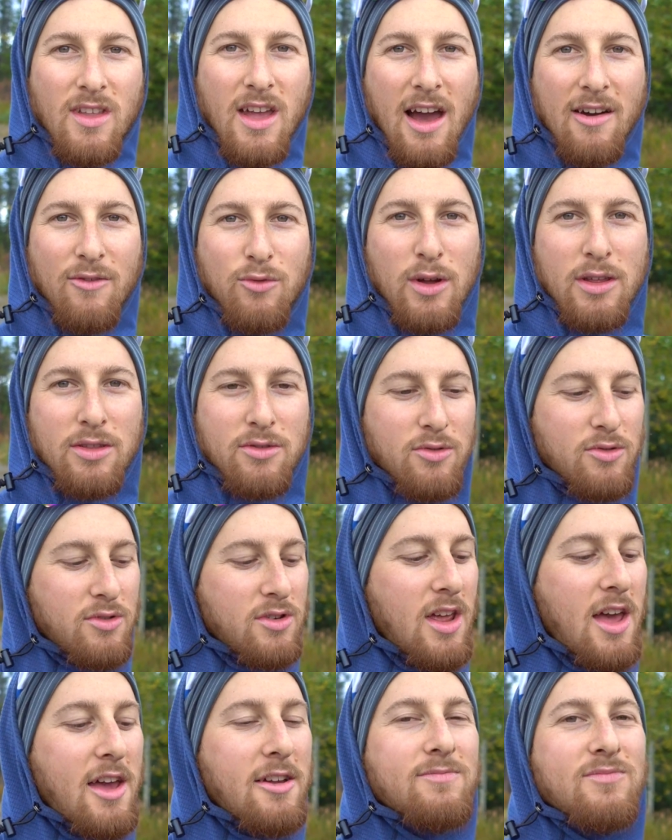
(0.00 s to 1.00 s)
Halfway through the
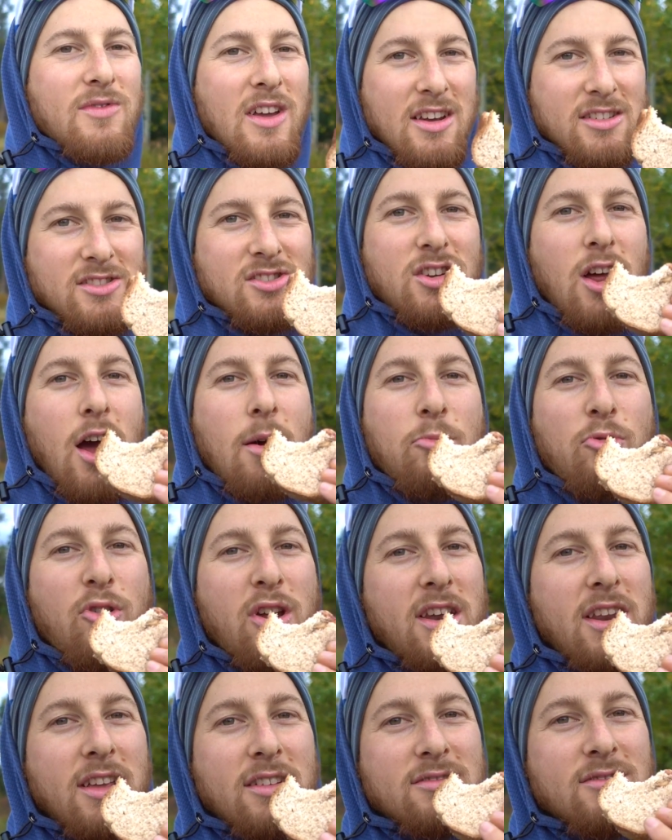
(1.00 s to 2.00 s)
day, and it stopped
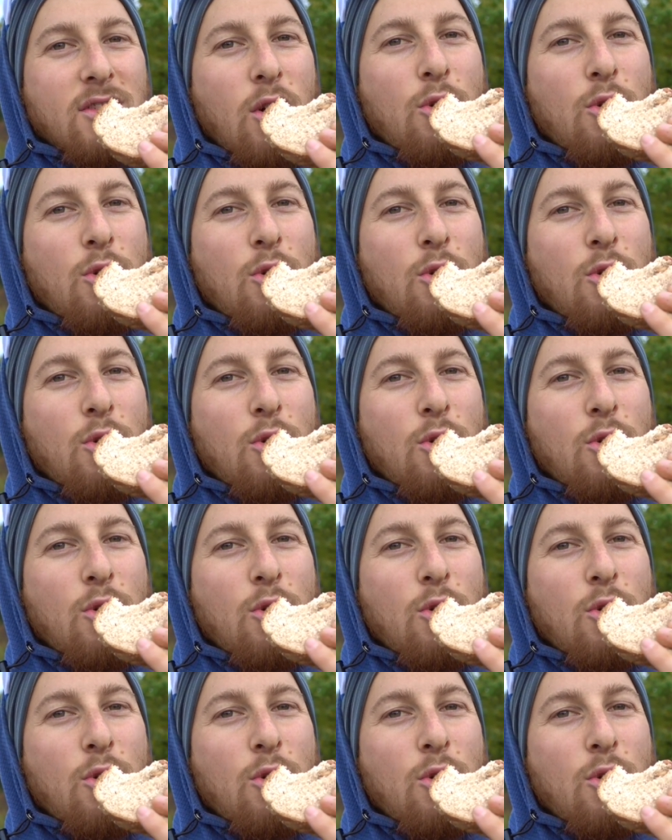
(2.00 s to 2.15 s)
raining.